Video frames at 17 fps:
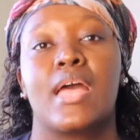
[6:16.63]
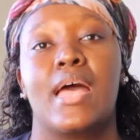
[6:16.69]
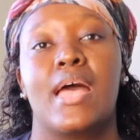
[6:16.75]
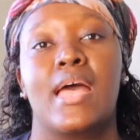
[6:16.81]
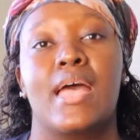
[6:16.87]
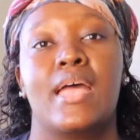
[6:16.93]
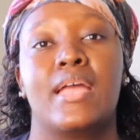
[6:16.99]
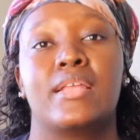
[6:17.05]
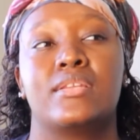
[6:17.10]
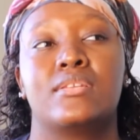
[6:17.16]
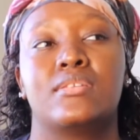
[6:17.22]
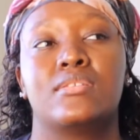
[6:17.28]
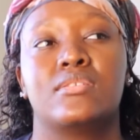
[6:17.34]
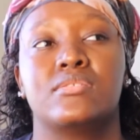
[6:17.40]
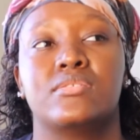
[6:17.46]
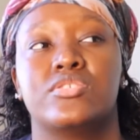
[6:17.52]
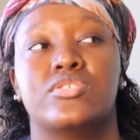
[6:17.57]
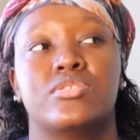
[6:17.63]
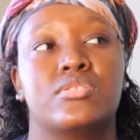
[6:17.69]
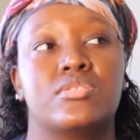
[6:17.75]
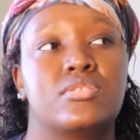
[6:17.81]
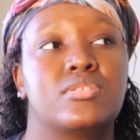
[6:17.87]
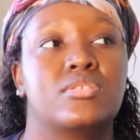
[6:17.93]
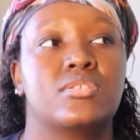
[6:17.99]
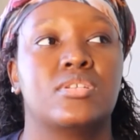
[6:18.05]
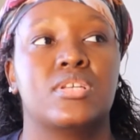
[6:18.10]
and
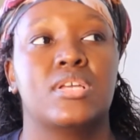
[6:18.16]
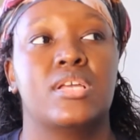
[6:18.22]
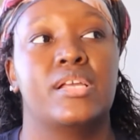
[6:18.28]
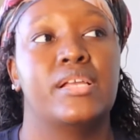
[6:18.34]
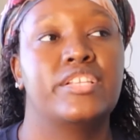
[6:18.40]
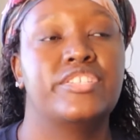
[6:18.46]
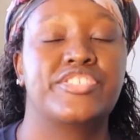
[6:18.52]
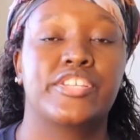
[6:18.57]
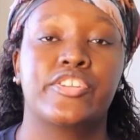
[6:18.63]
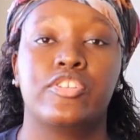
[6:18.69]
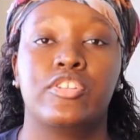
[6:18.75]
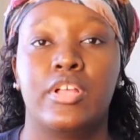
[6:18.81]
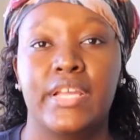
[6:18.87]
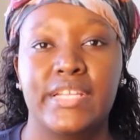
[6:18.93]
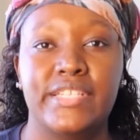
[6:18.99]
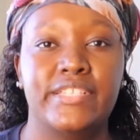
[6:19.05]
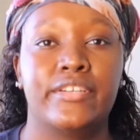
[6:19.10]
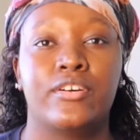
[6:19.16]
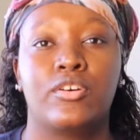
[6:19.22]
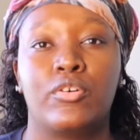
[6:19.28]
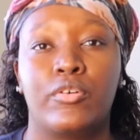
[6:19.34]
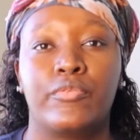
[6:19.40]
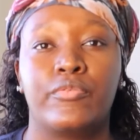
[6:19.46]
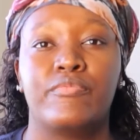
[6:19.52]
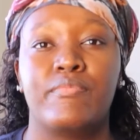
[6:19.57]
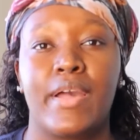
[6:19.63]
just a general idea
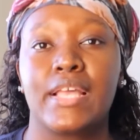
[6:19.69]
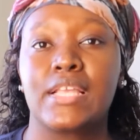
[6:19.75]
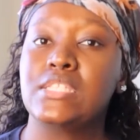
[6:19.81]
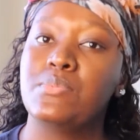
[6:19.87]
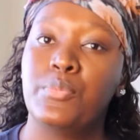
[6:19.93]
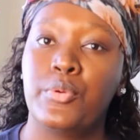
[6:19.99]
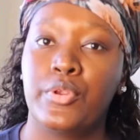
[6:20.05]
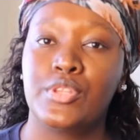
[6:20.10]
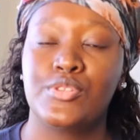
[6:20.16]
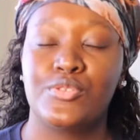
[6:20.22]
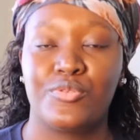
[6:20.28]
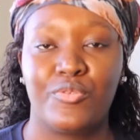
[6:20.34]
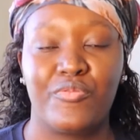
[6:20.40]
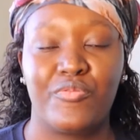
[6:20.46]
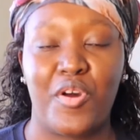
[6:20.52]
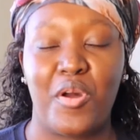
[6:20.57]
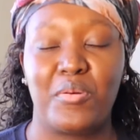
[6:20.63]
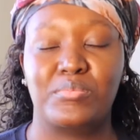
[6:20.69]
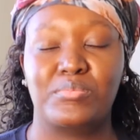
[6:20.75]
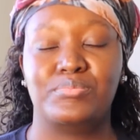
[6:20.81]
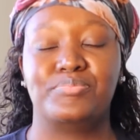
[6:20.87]
of my experience so far.